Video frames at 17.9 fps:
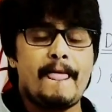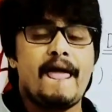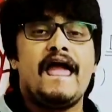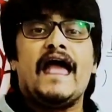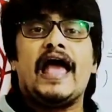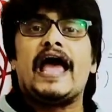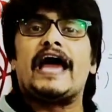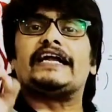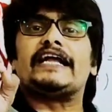
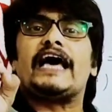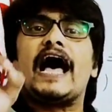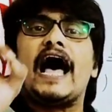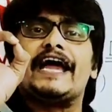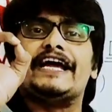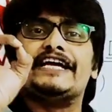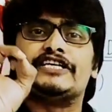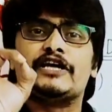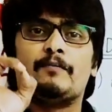at high
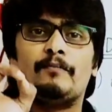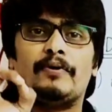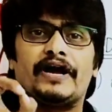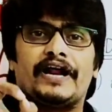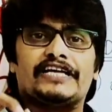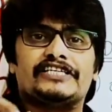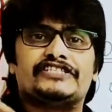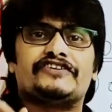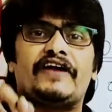
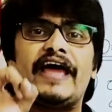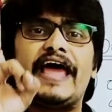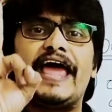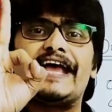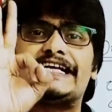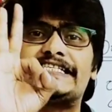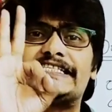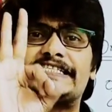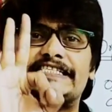temperature
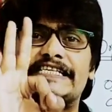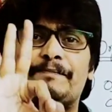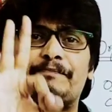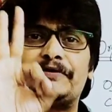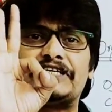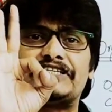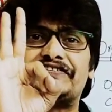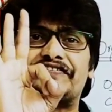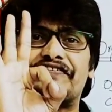except
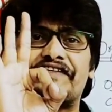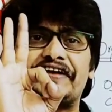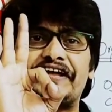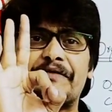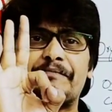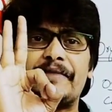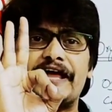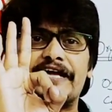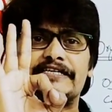three
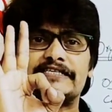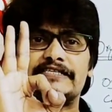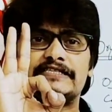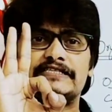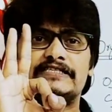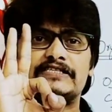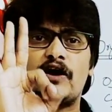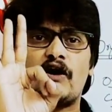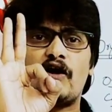metals
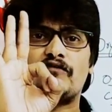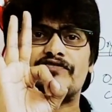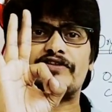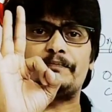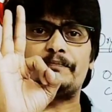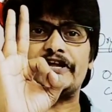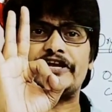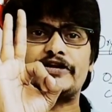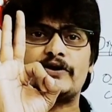of the
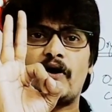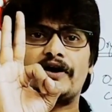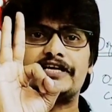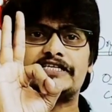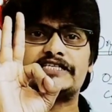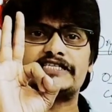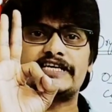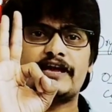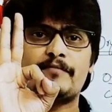periodic
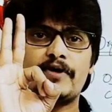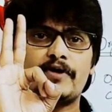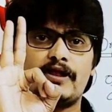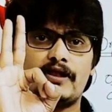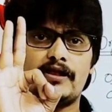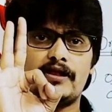table,